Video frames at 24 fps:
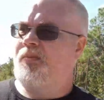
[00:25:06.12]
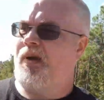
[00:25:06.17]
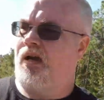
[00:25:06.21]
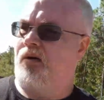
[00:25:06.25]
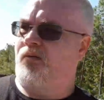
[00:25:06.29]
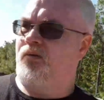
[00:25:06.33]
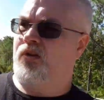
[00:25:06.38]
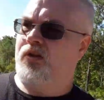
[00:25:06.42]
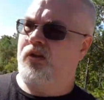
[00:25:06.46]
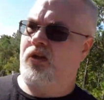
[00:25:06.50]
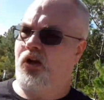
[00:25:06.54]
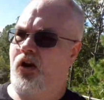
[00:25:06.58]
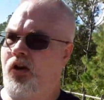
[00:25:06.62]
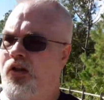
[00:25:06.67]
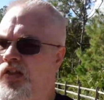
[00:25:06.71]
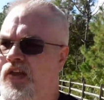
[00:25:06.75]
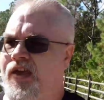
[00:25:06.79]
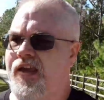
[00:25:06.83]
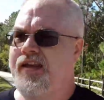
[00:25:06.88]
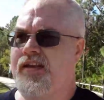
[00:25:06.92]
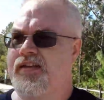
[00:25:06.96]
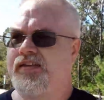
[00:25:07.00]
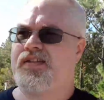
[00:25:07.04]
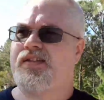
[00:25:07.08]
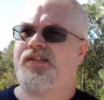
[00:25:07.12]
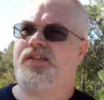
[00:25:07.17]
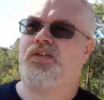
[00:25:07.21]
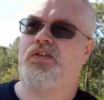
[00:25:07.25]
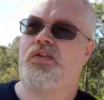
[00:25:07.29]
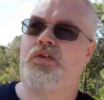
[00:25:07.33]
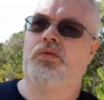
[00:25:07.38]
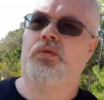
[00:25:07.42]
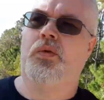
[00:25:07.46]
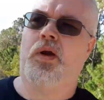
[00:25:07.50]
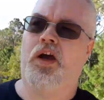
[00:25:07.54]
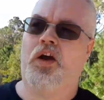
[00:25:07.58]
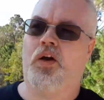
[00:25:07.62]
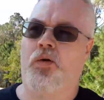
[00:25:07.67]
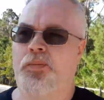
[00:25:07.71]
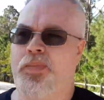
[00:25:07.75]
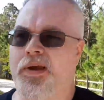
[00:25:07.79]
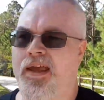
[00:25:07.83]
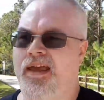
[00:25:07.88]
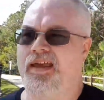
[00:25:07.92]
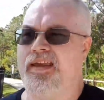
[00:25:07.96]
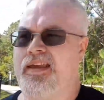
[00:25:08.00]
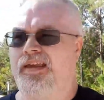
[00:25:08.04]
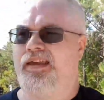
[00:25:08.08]
them out with little things to help
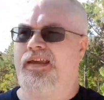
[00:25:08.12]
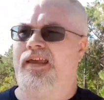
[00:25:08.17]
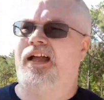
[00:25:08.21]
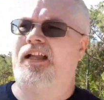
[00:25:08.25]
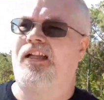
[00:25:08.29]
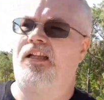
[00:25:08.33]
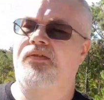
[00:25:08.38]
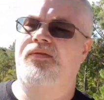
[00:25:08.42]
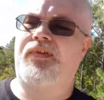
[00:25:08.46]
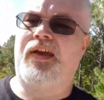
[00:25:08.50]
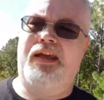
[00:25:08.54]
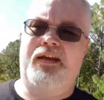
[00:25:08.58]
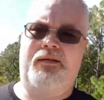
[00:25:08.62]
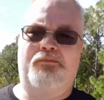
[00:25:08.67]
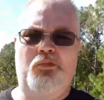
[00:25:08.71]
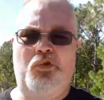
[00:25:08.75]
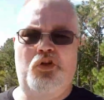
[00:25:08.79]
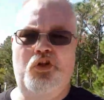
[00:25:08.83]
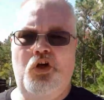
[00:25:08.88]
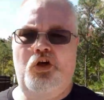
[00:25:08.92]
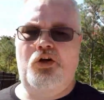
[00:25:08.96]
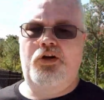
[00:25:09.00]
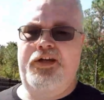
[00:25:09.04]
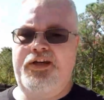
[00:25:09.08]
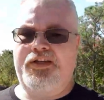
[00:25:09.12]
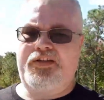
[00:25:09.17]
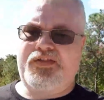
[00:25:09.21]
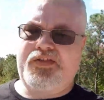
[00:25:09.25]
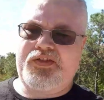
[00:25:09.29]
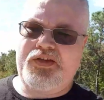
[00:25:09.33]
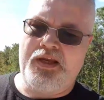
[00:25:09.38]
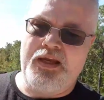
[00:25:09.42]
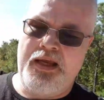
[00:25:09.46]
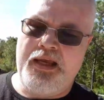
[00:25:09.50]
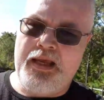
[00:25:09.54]
elevate Mollari's